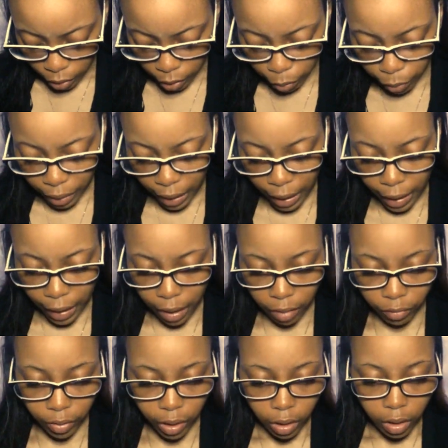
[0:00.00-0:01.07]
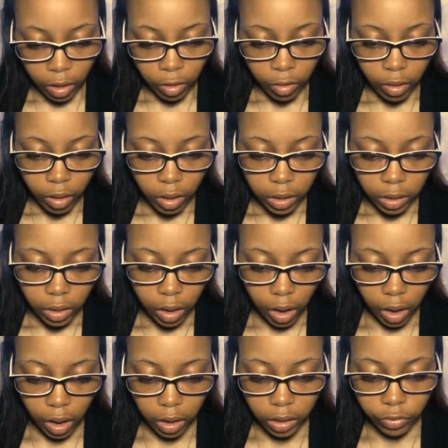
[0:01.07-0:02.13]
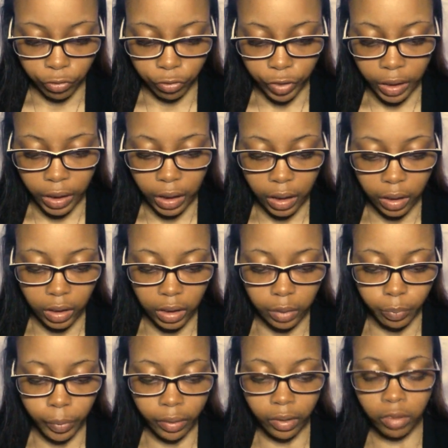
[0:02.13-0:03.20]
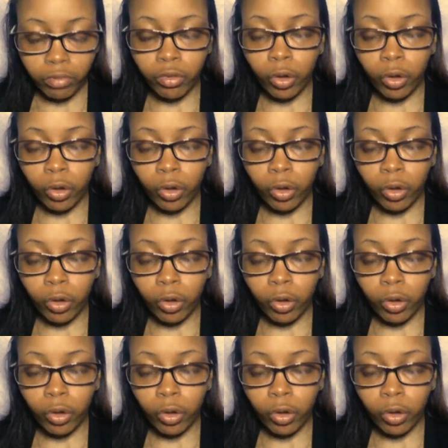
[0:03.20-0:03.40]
Then we have Free in the Spirit,